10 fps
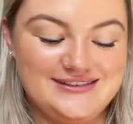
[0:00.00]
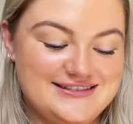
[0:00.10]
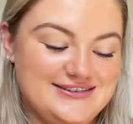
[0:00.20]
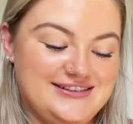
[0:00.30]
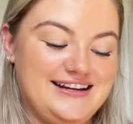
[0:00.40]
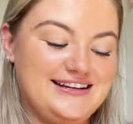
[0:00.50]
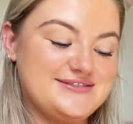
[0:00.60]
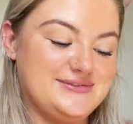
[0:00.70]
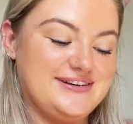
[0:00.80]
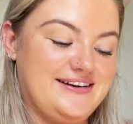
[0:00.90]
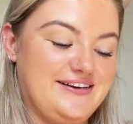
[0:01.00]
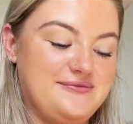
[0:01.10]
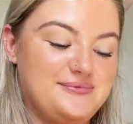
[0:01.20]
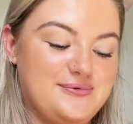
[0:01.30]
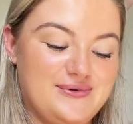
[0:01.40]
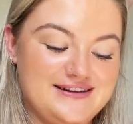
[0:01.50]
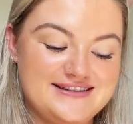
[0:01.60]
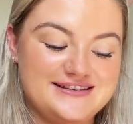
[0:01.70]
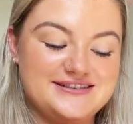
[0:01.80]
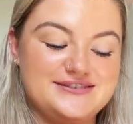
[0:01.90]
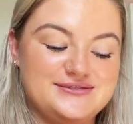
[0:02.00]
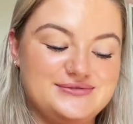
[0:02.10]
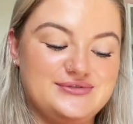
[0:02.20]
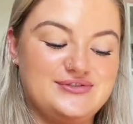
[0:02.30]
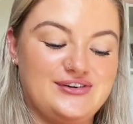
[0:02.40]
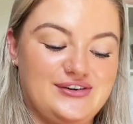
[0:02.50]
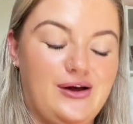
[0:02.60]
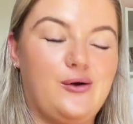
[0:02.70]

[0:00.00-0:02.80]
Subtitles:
So the next one I've been wanting to do for